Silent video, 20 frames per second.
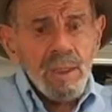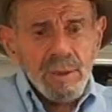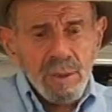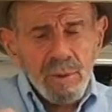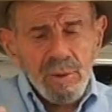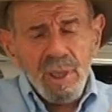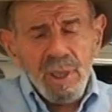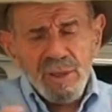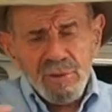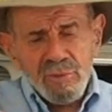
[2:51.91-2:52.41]

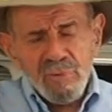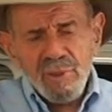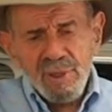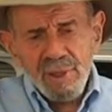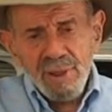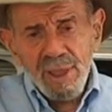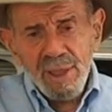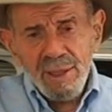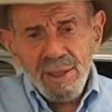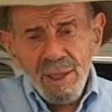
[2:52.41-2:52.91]
So I thought
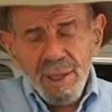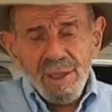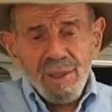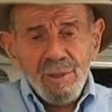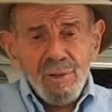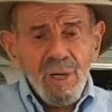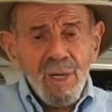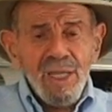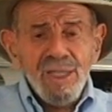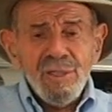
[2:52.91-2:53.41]
of that.
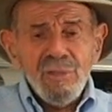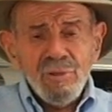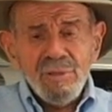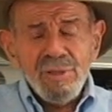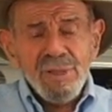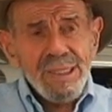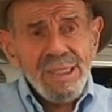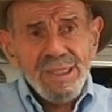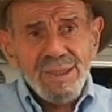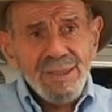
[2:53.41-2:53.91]
You know, I
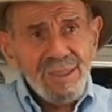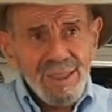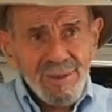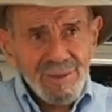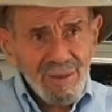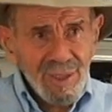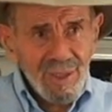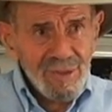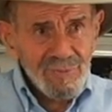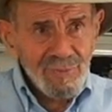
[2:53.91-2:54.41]
couldn't get
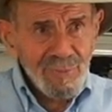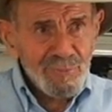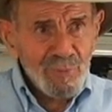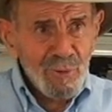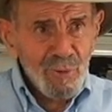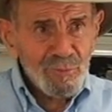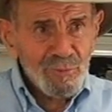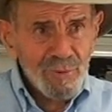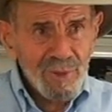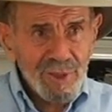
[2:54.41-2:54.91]
that kind of
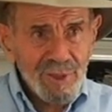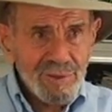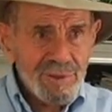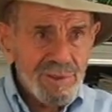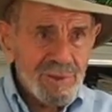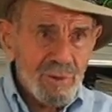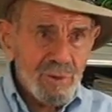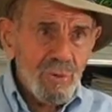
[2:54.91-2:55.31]
appropriation,